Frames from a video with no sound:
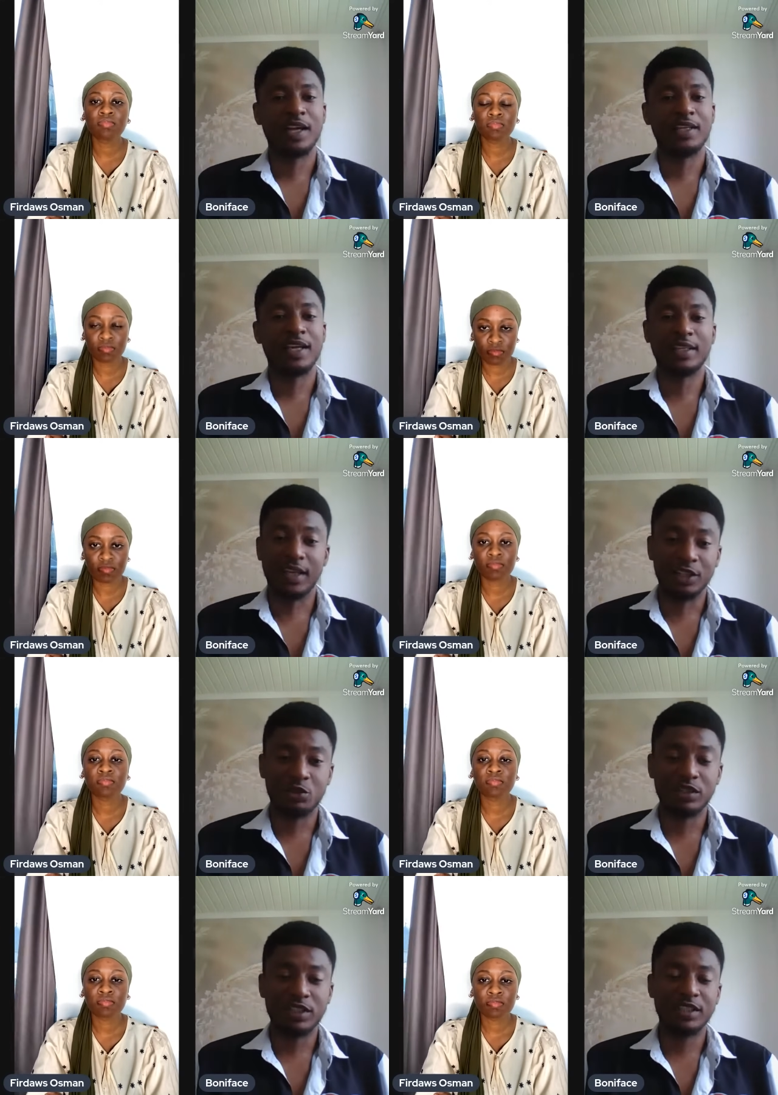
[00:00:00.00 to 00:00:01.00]
Speaker 1: and I
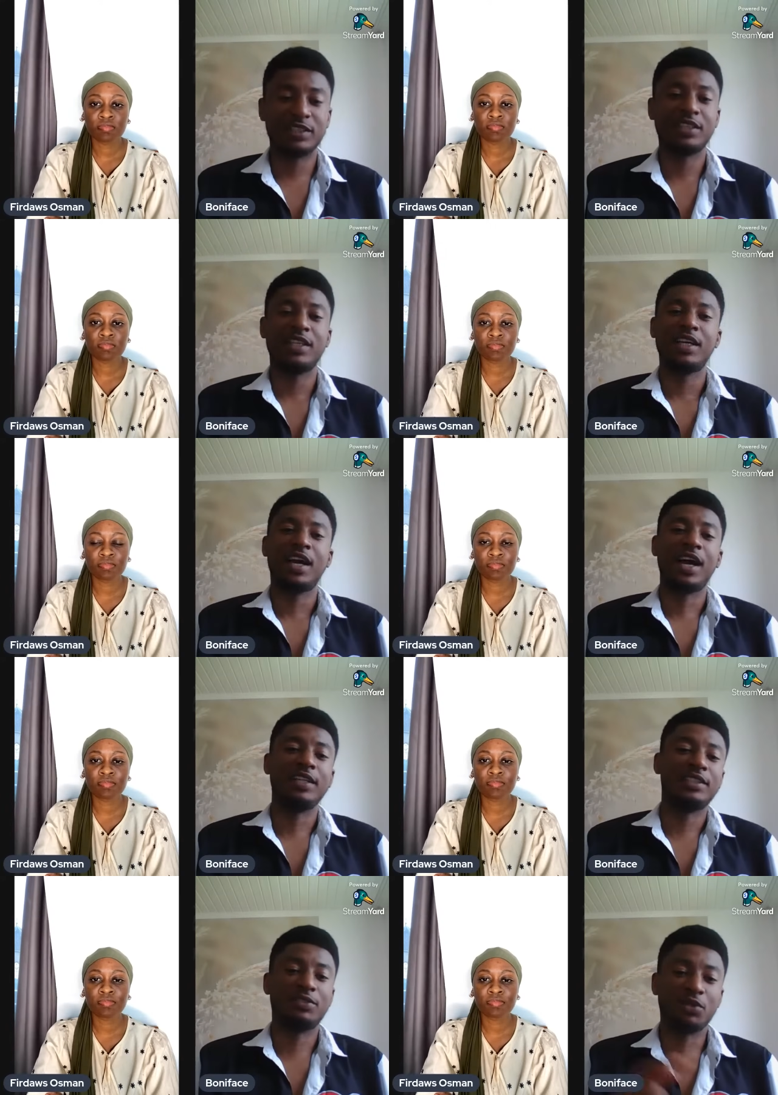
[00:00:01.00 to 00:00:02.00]
graduated
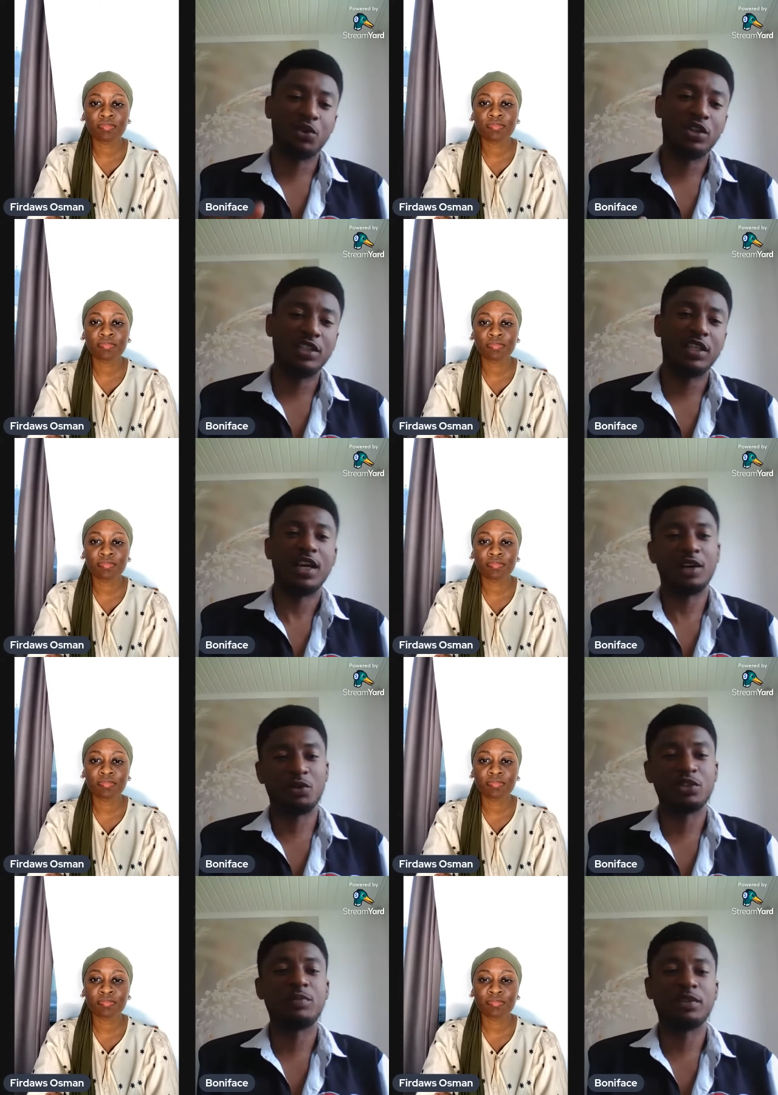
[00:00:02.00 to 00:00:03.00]
and the following year I
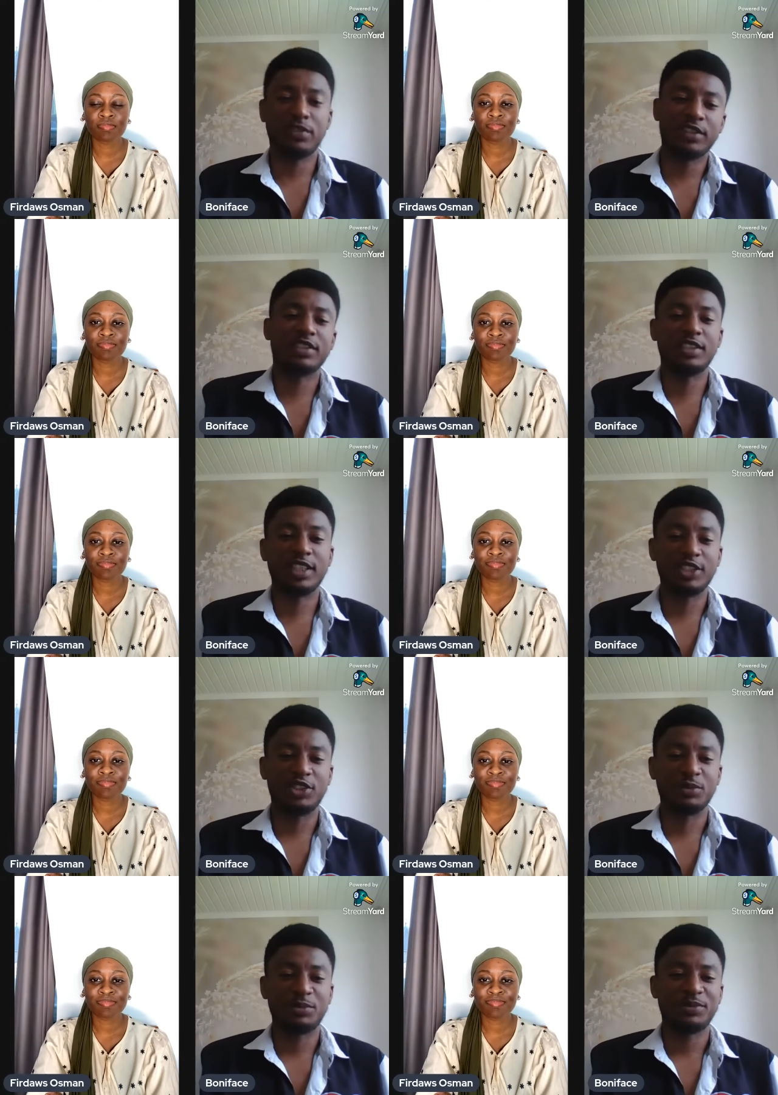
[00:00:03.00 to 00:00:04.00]
got my first
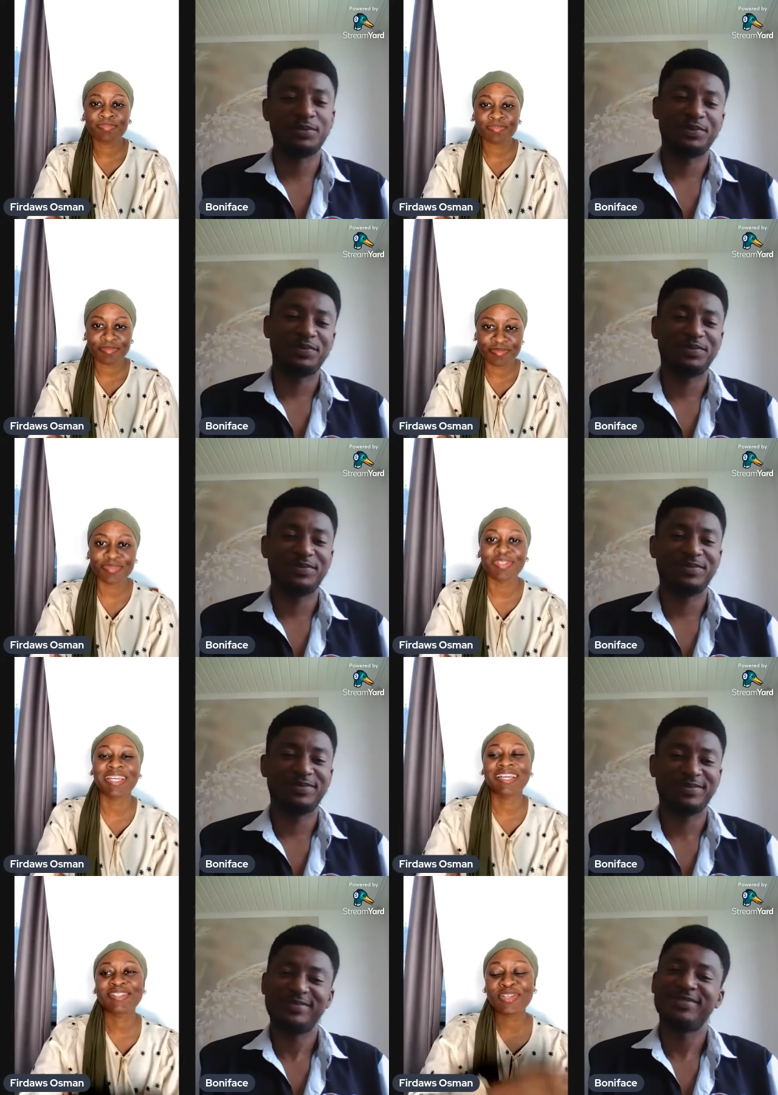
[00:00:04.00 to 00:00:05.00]
internship.
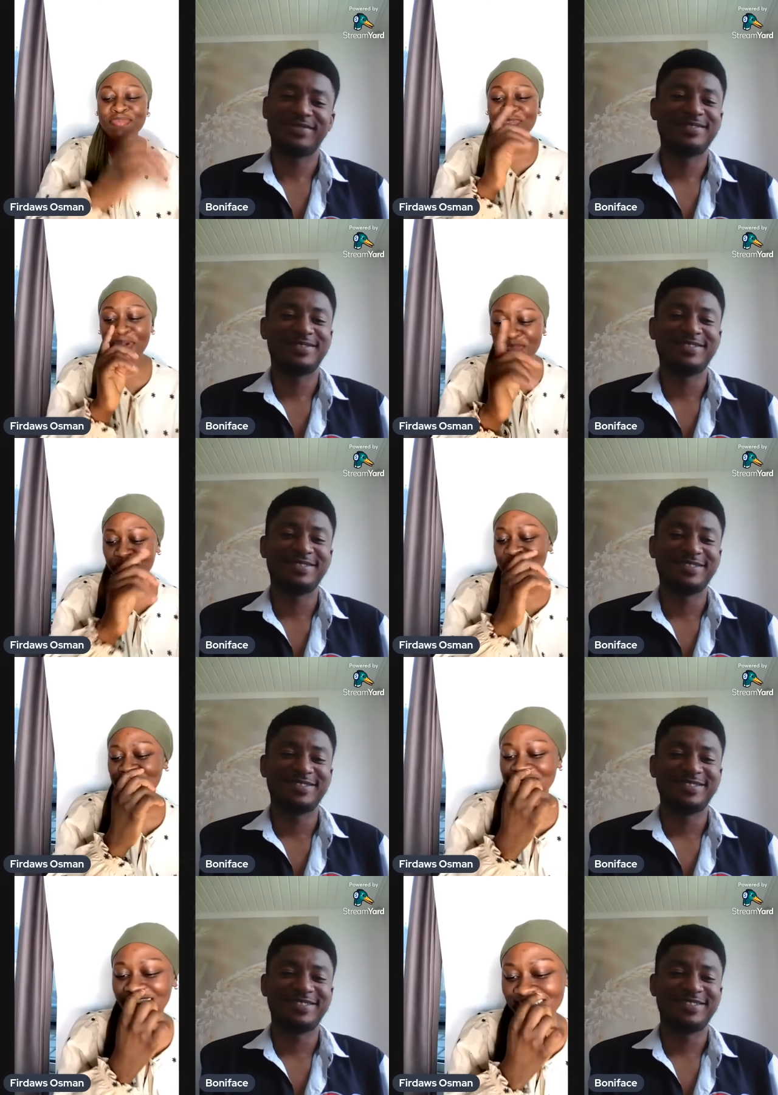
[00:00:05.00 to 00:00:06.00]
Speaker 2: Okay, so before I move
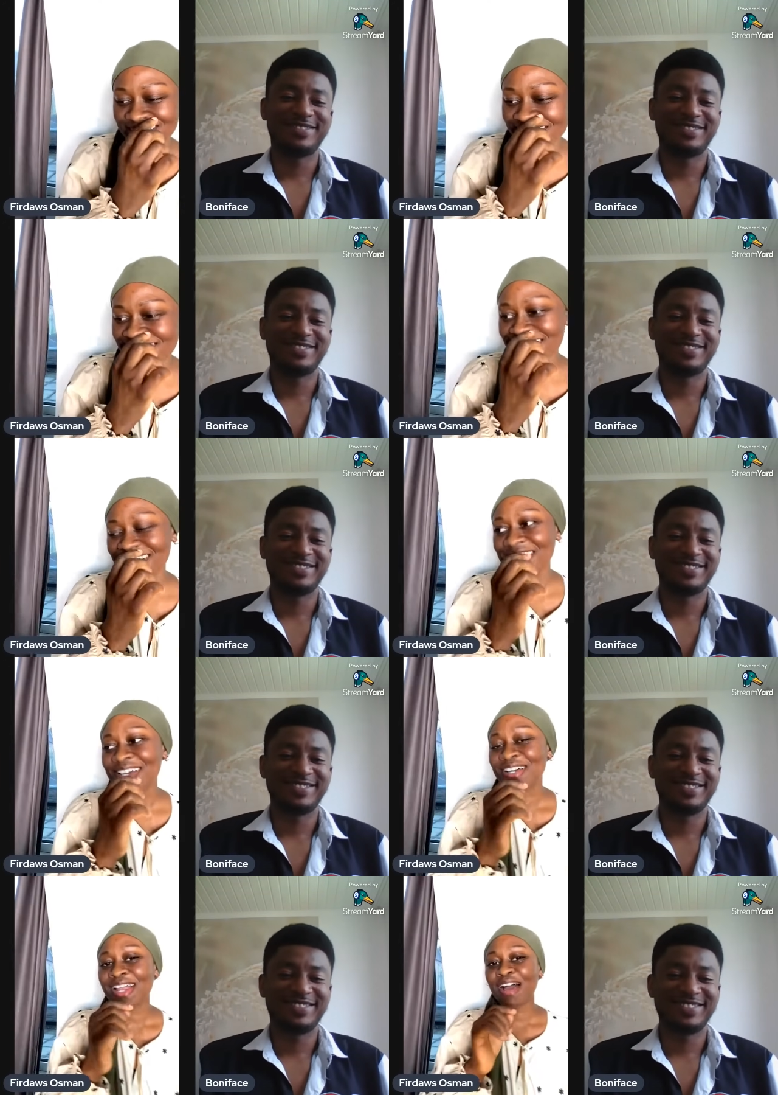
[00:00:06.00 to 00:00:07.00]
to that,
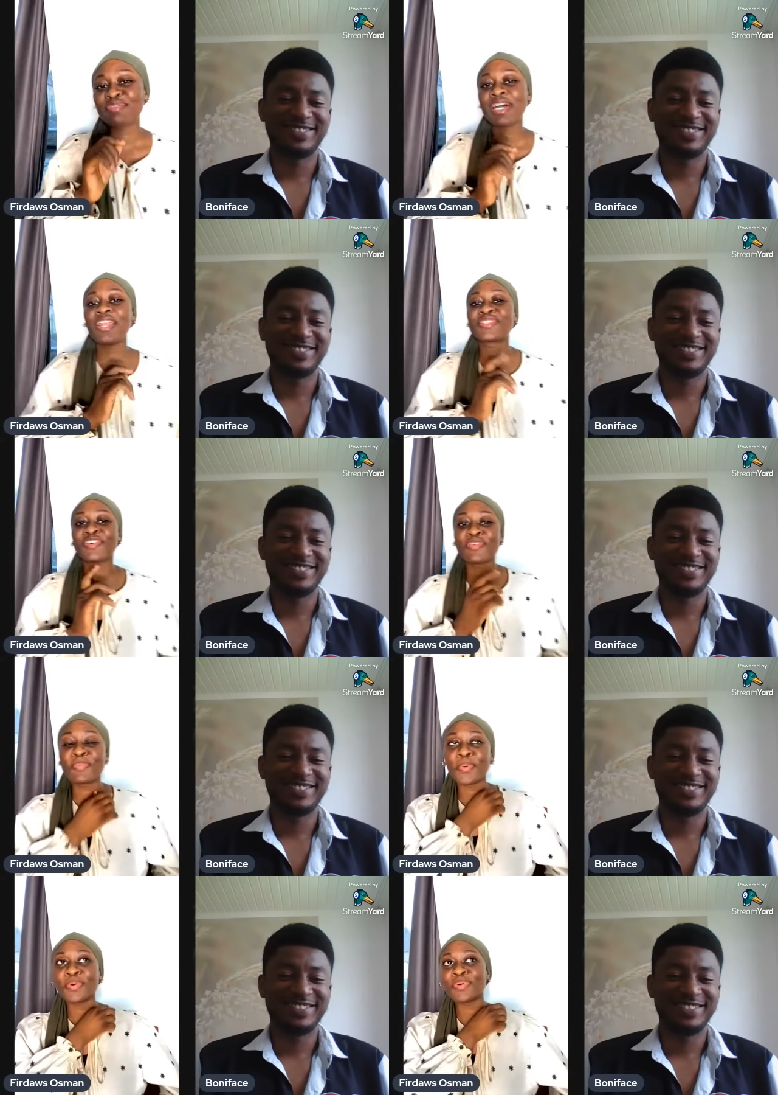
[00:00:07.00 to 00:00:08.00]
I'm not a lot of
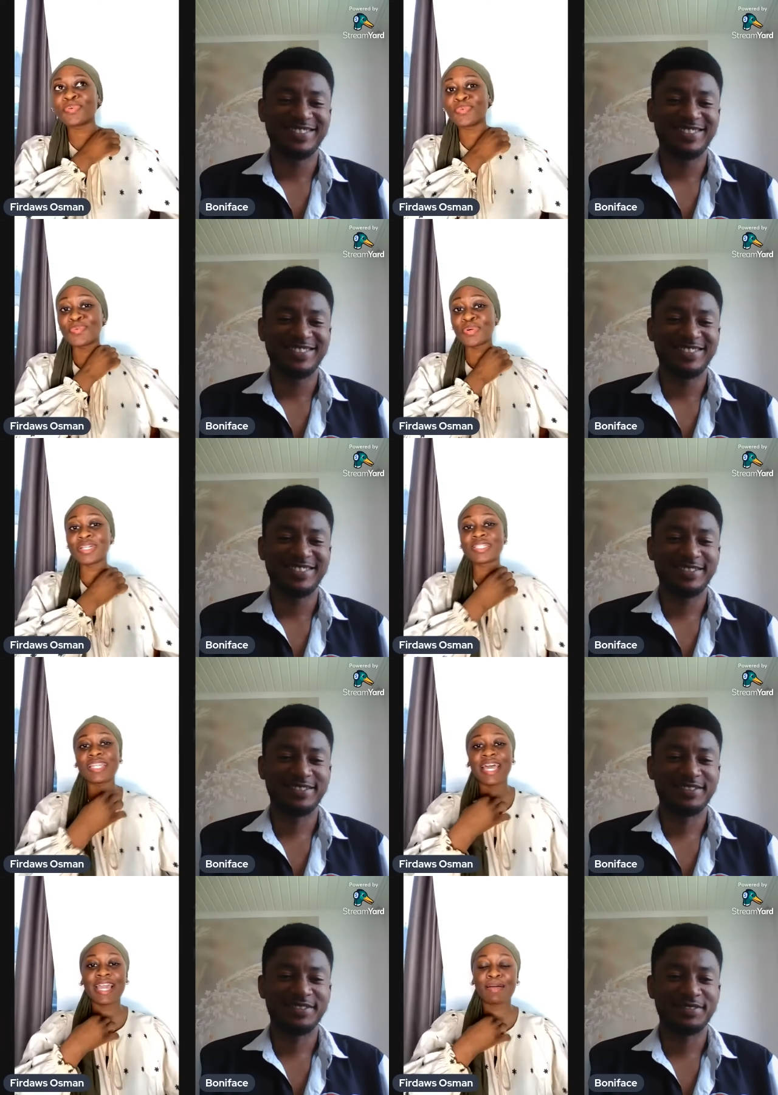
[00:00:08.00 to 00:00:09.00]
people who want
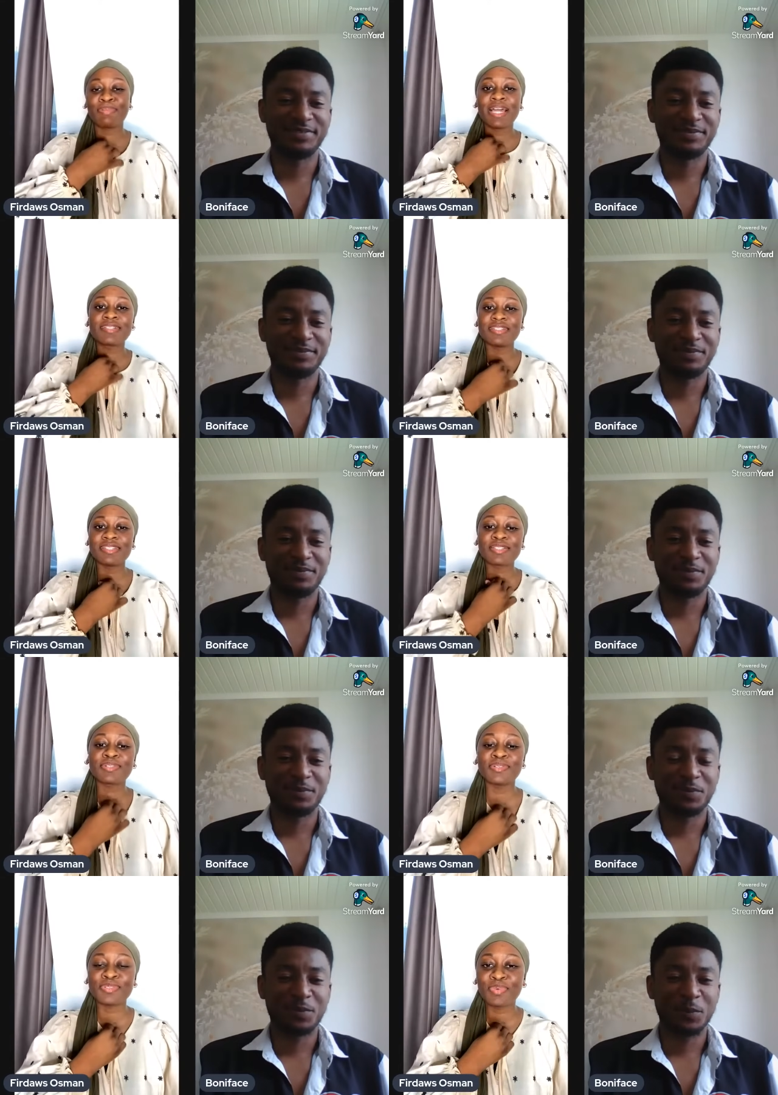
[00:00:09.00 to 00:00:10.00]
to mm. like apply to this
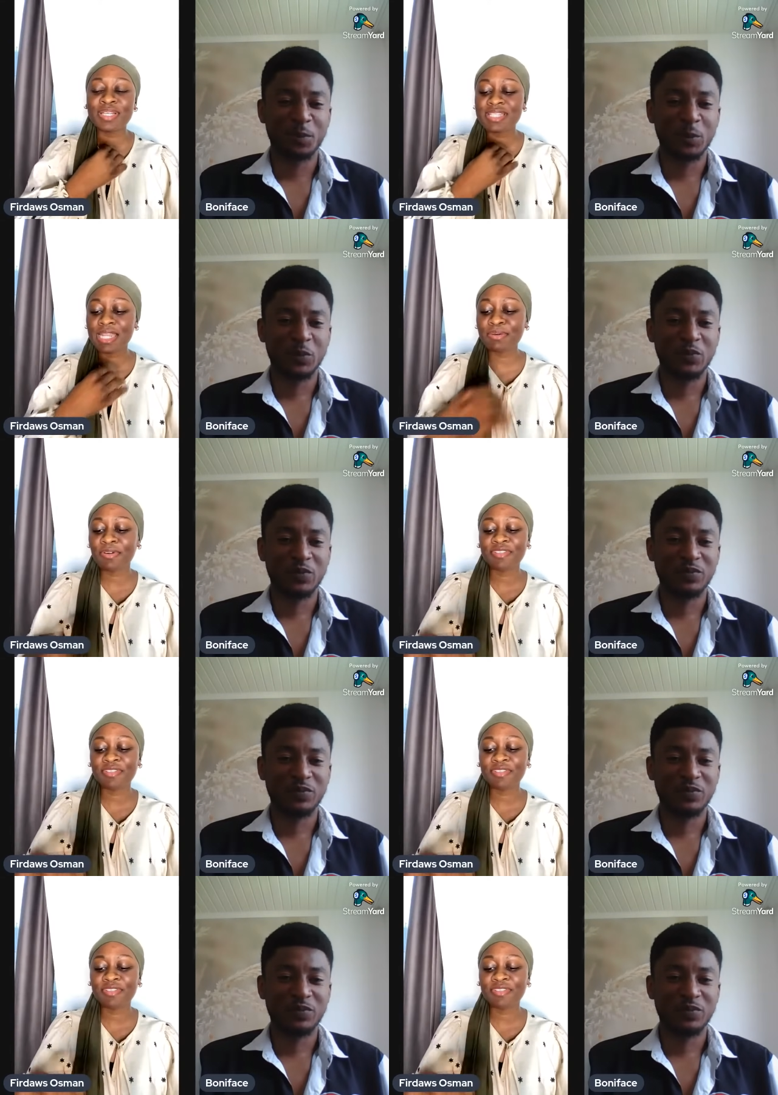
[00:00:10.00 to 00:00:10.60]
school. What's the name